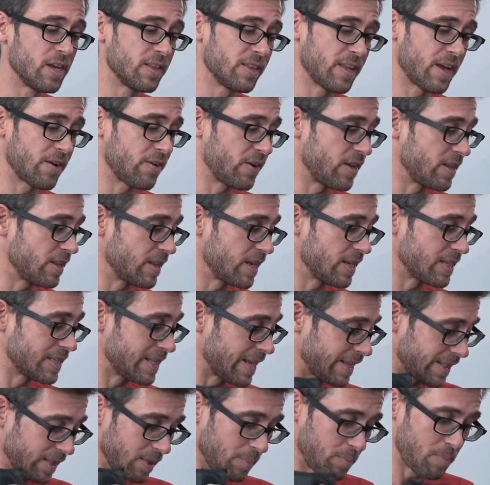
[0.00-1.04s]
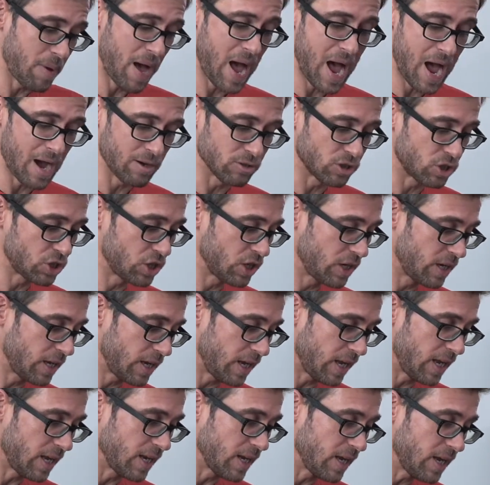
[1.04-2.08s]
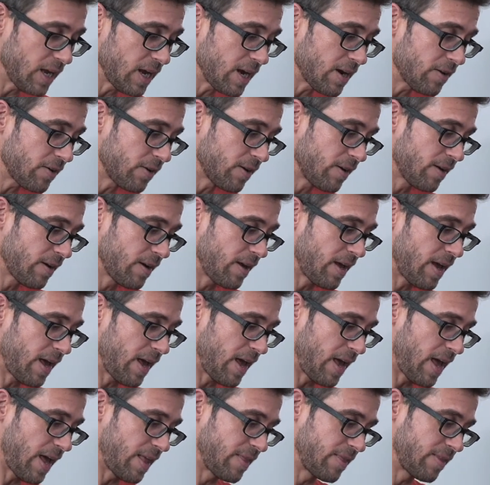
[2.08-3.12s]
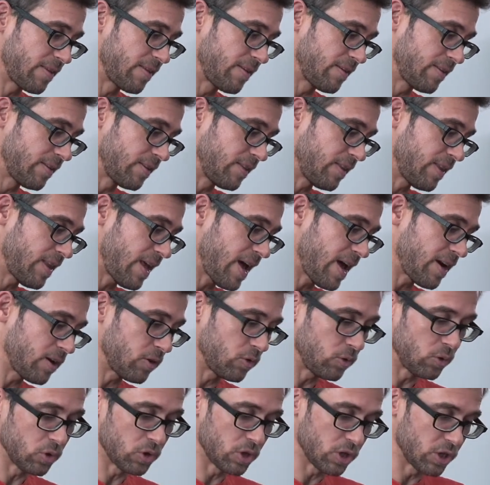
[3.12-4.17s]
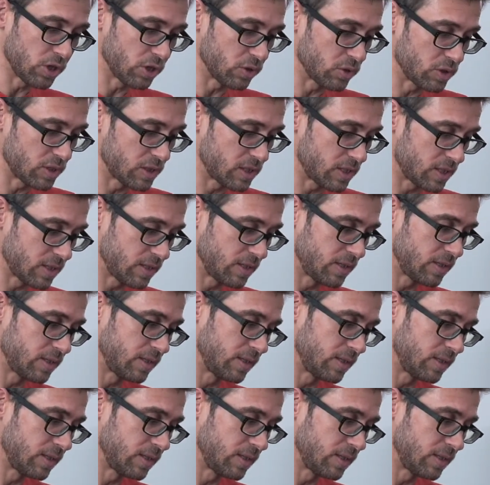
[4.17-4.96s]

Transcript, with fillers: They're in this little pouch in here, and that all goes